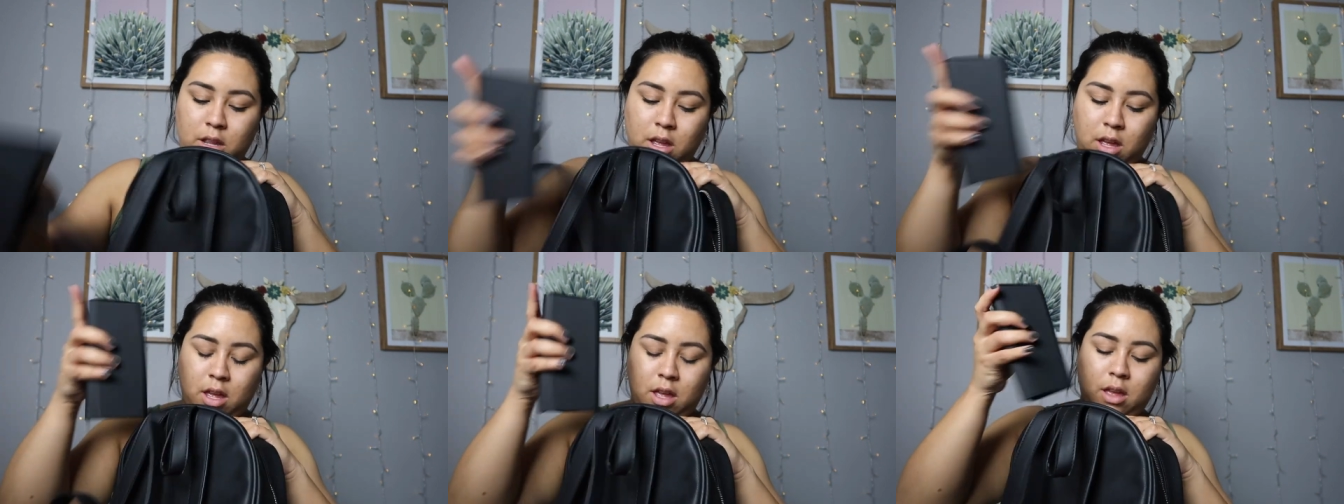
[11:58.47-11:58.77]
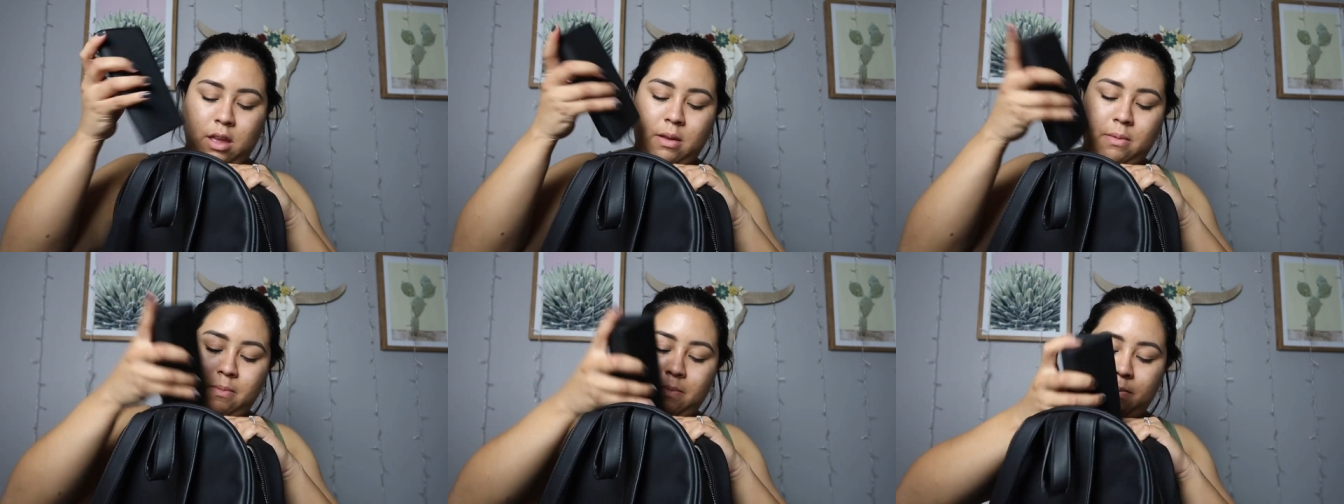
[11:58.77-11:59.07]

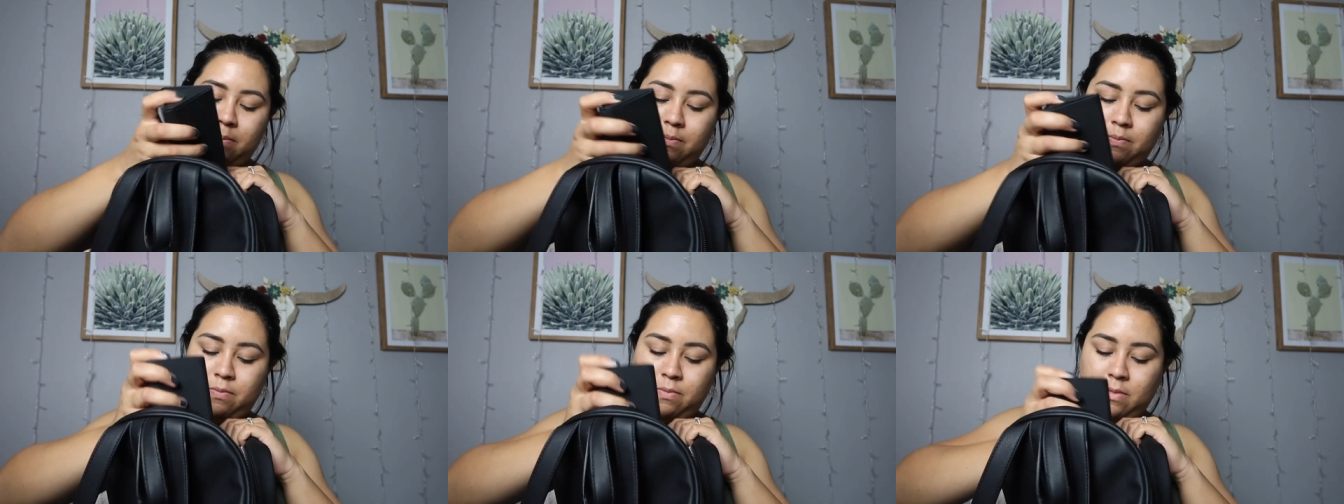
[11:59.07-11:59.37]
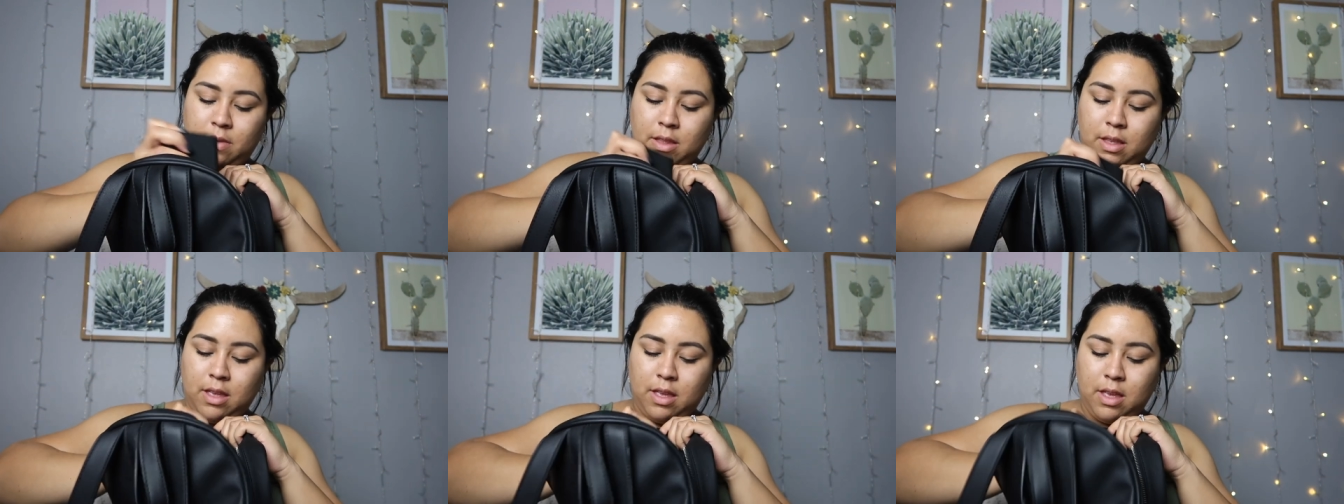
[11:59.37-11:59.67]
and
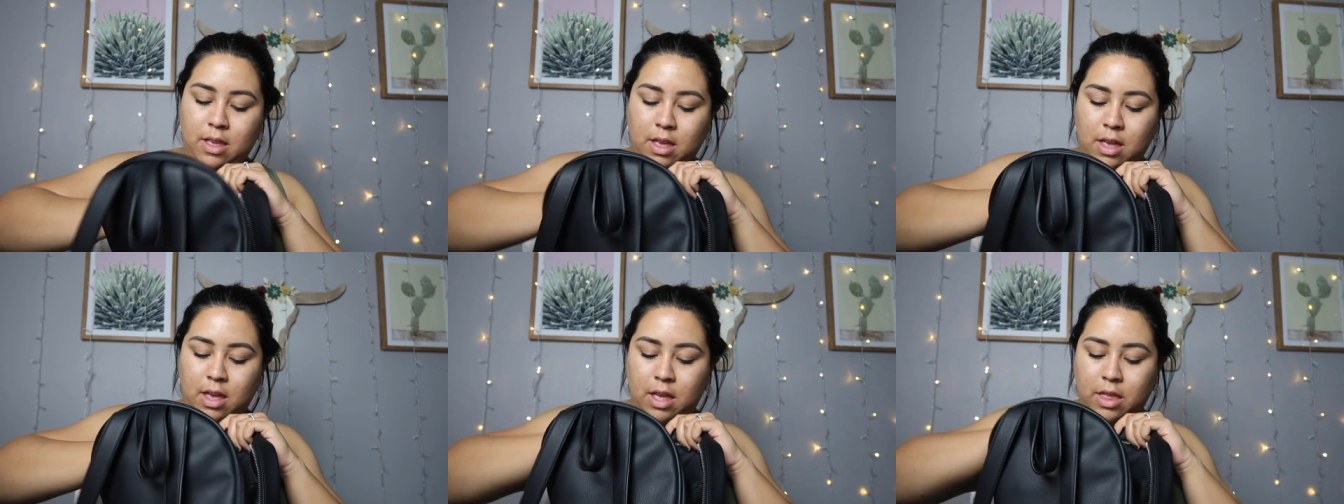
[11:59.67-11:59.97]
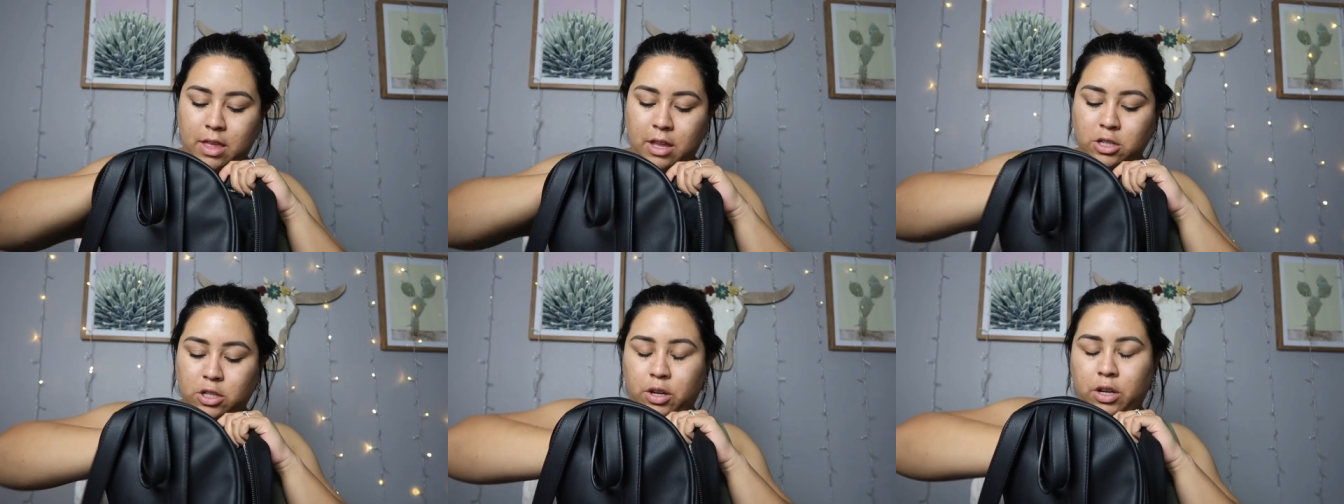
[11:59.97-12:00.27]

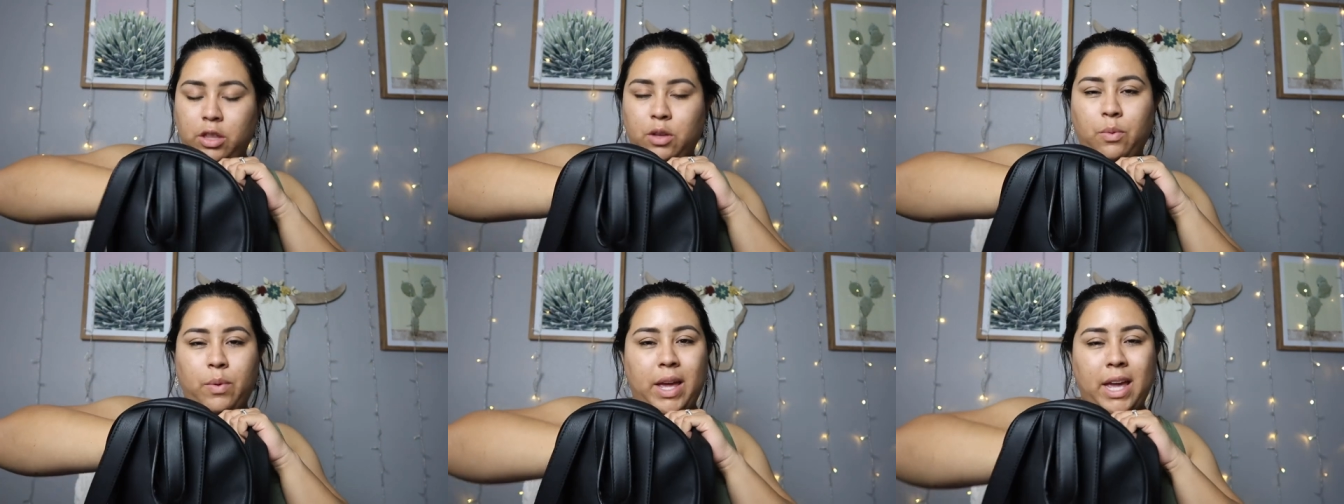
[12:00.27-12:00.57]
then during the